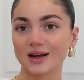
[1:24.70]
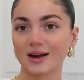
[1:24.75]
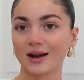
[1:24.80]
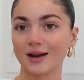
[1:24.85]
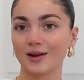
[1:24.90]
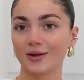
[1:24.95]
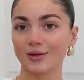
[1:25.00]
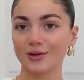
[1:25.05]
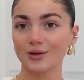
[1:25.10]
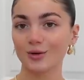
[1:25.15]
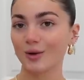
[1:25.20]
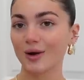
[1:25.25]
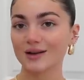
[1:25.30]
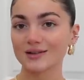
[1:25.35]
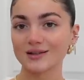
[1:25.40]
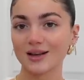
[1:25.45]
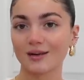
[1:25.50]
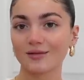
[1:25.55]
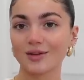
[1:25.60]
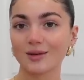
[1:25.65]
and I know that you
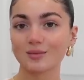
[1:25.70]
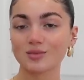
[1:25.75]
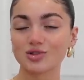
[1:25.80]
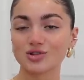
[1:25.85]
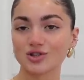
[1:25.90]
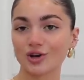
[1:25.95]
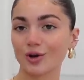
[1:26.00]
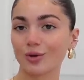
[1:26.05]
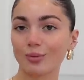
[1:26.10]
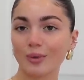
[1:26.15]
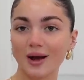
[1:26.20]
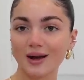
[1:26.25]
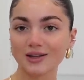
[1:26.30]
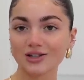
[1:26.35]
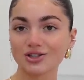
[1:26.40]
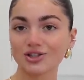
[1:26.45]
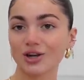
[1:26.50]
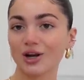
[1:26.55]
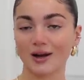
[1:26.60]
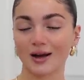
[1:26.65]
guys love them so
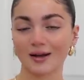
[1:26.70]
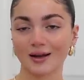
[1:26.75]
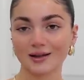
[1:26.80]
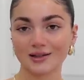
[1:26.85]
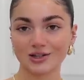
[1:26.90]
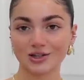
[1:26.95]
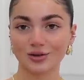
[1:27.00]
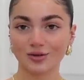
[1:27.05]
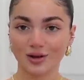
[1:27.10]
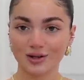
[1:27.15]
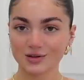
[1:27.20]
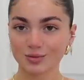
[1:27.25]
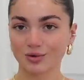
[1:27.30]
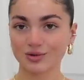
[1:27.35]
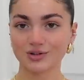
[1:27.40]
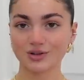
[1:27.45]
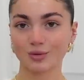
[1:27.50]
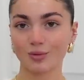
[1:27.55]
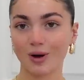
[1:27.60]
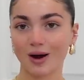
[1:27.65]
much. I like to do this
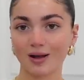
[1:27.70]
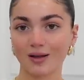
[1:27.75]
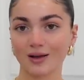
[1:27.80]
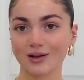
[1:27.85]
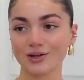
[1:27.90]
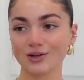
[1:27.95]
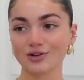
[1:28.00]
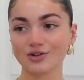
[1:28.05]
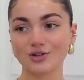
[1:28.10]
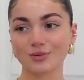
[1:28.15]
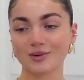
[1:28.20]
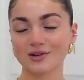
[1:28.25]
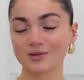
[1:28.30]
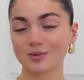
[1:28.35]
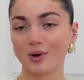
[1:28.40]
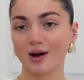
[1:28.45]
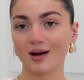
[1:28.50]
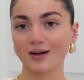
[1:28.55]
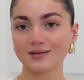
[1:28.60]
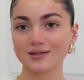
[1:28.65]
once in a while on YouTube as
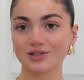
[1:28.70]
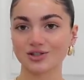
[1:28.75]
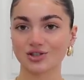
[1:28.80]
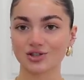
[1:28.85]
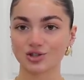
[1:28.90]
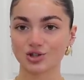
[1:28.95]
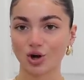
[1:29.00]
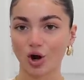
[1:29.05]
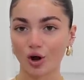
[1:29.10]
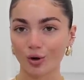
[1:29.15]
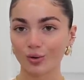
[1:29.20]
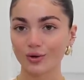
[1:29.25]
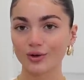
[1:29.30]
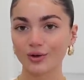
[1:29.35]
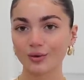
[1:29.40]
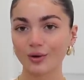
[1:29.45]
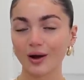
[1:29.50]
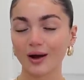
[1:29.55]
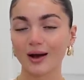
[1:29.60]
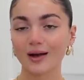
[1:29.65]
well to just talk with
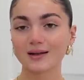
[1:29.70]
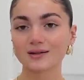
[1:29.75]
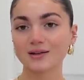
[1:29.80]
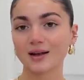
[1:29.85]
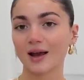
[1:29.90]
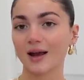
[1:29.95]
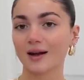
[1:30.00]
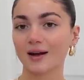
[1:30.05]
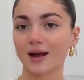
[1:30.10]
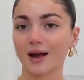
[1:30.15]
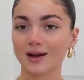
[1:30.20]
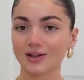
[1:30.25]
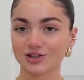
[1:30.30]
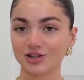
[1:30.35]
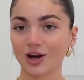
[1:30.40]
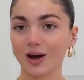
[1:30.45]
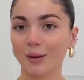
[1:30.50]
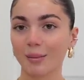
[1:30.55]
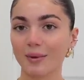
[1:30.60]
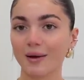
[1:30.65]
you guys and catch
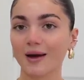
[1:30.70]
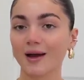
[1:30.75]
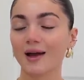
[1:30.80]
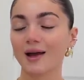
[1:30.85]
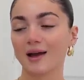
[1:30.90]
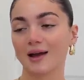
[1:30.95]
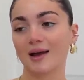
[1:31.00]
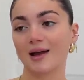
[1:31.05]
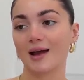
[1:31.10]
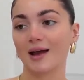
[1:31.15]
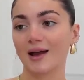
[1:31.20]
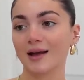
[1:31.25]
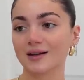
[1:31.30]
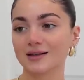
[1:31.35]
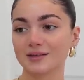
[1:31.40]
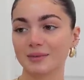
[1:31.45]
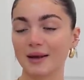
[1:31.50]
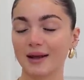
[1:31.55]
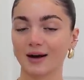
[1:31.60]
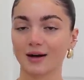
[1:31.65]
up
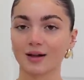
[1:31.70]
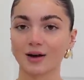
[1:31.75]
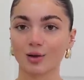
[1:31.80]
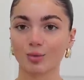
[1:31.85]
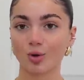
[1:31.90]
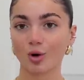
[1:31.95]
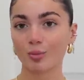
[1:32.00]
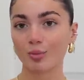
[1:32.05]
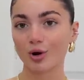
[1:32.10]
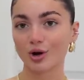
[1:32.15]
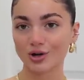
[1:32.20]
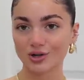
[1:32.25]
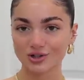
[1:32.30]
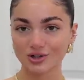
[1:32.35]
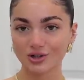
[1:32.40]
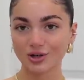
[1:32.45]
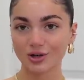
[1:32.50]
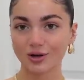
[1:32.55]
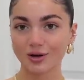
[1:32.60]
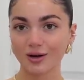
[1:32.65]
and make it a little more
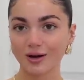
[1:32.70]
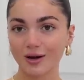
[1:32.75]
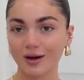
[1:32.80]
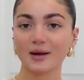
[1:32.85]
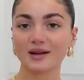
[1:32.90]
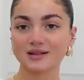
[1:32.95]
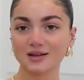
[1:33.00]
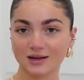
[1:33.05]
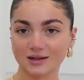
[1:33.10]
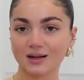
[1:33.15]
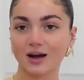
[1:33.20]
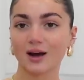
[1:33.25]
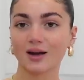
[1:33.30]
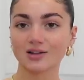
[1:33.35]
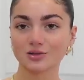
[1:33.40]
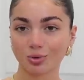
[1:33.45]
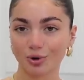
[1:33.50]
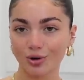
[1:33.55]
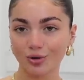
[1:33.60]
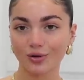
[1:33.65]
personal. But TikTok
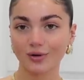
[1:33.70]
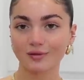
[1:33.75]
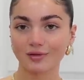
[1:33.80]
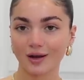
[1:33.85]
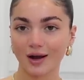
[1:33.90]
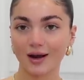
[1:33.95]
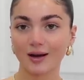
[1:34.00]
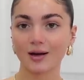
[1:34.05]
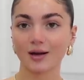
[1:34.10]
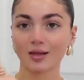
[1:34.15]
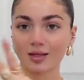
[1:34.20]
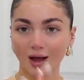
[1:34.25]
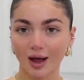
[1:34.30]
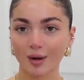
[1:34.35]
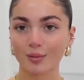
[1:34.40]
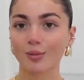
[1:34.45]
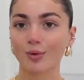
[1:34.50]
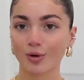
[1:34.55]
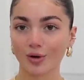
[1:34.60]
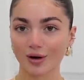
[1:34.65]
is where you can find a
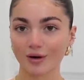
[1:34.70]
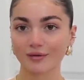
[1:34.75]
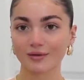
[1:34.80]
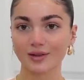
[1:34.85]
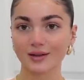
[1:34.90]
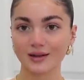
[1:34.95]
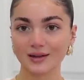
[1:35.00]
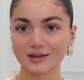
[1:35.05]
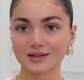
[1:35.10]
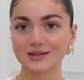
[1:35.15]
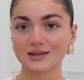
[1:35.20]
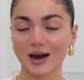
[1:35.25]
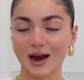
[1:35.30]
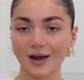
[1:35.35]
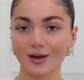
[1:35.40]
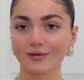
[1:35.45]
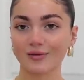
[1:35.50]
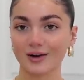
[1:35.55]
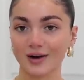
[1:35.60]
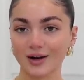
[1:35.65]
lot more of these
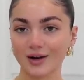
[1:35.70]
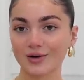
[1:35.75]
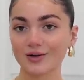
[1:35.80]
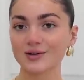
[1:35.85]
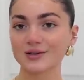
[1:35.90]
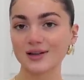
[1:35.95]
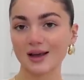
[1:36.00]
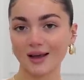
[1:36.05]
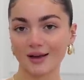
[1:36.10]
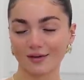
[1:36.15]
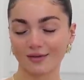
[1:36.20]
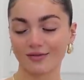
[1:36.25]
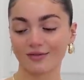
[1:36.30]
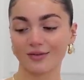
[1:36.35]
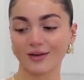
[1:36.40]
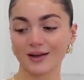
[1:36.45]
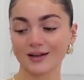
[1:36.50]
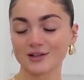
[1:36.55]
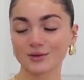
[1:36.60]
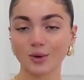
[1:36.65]
style videos
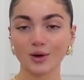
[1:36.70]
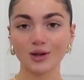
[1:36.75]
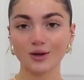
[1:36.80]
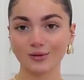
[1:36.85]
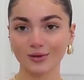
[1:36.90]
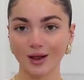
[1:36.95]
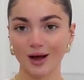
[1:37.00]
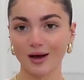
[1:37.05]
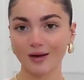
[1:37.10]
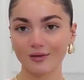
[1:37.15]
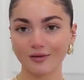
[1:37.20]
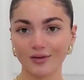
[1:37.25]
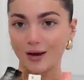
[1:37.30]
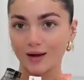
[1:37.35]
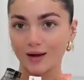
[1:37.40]
if it's what you love.